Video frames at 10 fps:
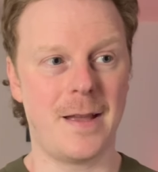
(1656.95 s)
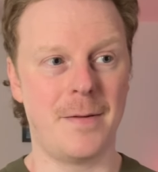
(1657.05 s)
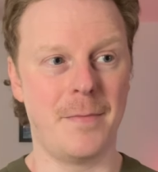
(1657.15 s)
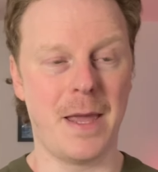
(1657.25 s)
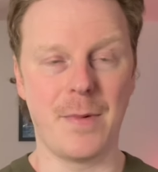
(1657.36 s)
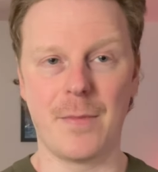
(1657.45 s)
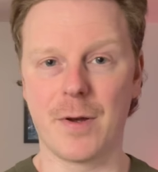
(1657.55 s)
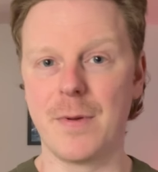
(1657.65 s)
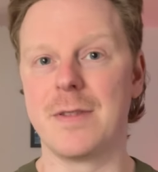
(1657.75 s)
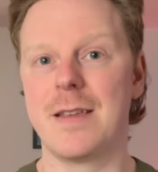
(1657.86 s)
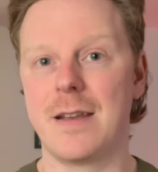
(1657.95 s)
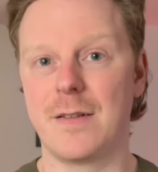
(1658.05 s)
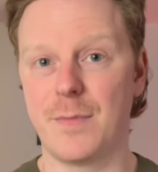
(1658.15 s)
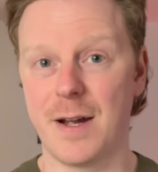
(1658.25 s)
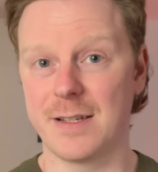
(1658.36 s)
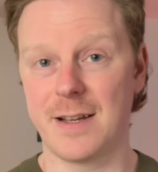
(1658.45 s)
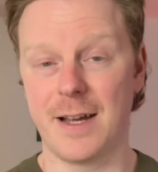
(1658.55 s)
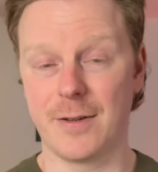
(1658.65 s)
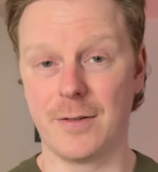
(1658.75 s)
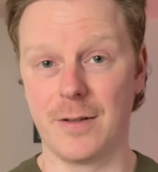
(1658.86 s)
maybe I'm coming to the end of my
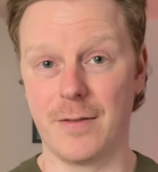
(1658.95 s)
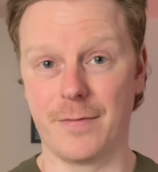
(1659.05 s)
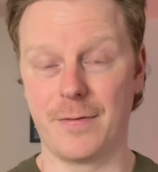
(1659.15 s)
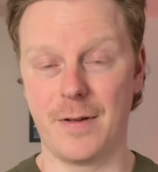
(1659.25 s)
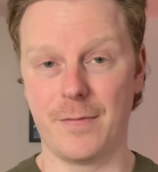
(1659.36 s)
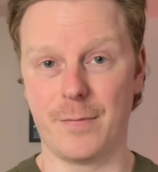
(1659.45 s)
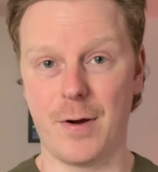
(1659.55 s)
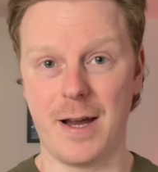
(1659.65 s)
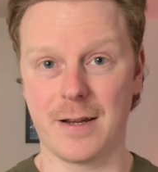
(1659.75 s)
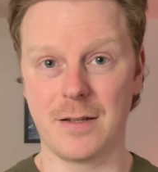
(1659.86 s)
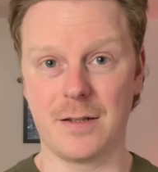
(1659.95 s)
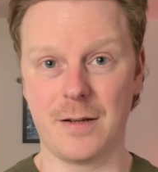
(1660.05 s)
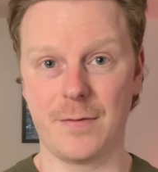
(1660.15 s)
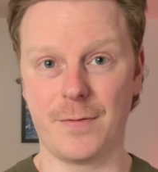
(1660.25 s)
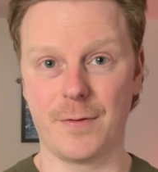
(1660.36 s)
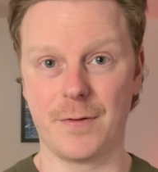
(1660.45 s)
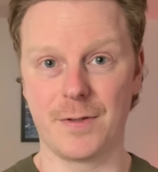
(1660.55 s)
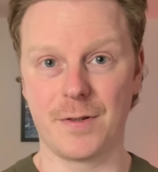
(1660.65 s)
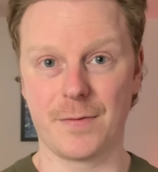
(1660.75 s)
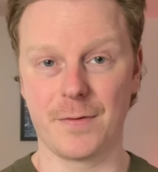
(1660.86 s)
cycle of what I can do for
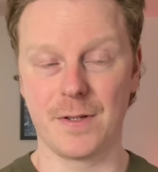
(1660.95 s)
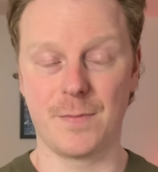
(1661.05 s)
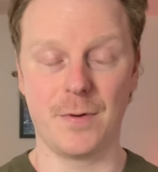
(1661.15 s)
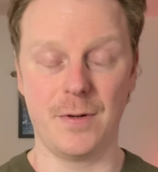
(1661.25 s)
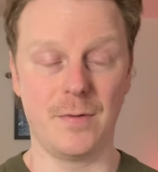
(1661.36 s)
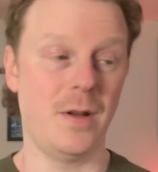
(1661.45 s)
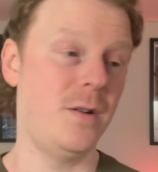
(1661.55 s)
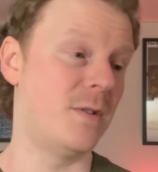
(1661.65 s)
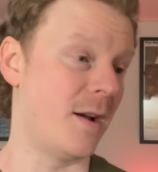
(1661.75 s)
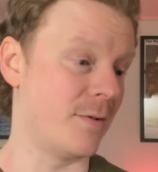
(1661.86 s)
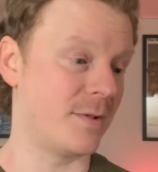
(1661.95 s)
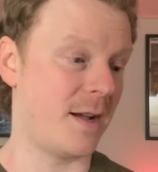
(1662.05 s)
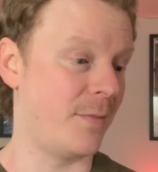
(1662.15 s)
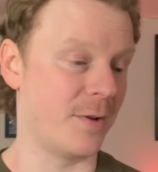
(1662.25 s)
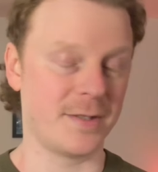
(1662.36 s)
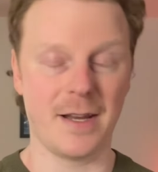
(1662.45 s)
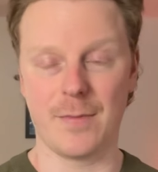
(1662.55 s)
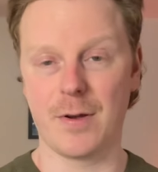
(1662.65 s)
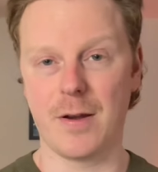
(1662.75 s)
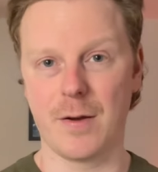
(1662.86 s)
sufferers. But who knows? I'm not saying
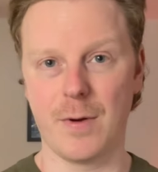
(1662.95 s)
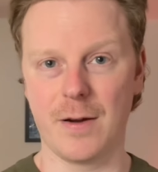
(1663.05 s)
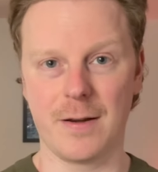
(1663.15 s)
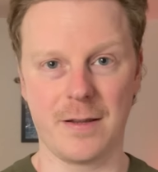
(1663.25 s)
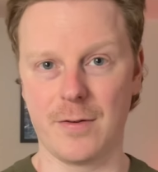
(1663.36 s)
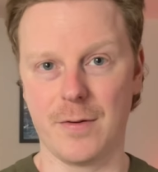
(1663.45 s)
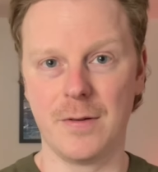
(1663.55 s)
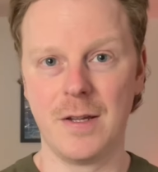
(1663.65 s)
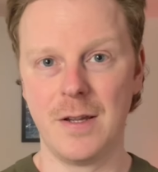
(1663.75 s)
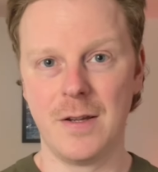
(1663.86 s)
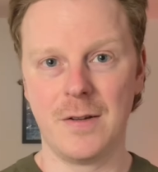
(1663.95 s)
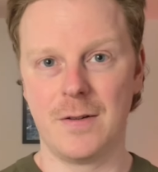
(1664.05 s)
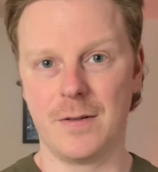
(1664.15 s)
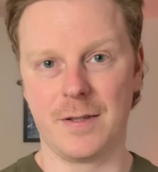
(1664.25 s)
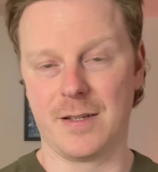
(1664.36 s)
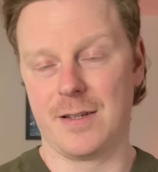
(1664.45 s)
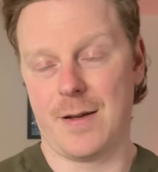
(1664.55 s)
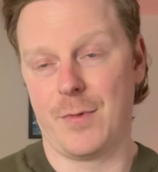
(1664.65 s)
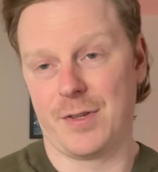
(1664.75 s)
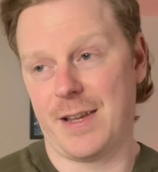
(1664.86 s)
I'm going away or anything, or
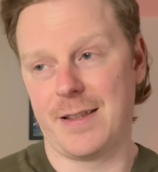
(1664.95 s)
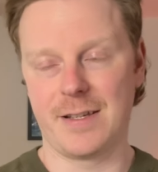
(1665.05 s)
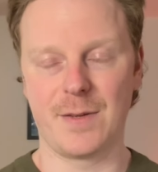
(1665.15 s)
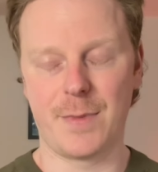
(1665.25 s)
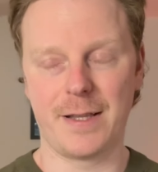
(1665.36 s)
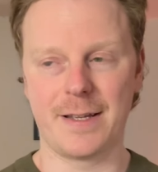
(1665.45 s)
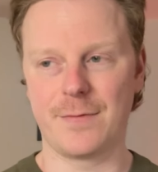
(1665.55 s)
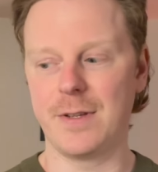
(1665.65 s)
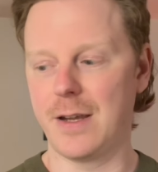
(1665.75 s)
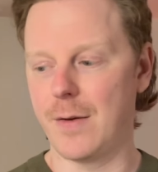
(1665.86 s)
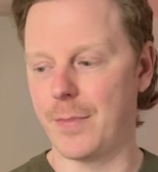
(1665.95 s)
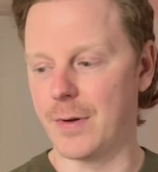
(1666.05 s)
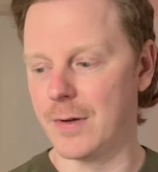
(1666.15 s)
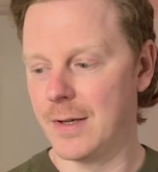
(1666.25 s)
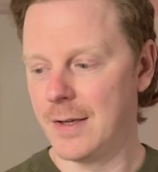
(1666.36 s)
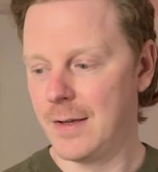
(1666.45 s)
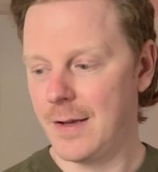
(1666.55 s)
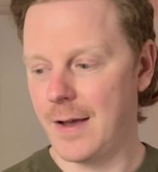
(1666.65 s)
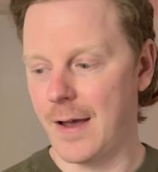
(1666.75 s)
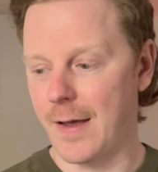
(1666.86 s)
I'm not saying this is my last video, but
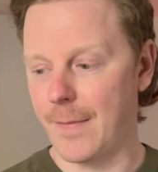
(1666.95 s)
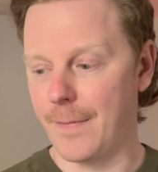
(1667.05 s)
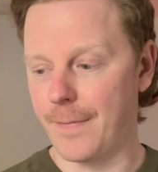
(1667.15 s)
I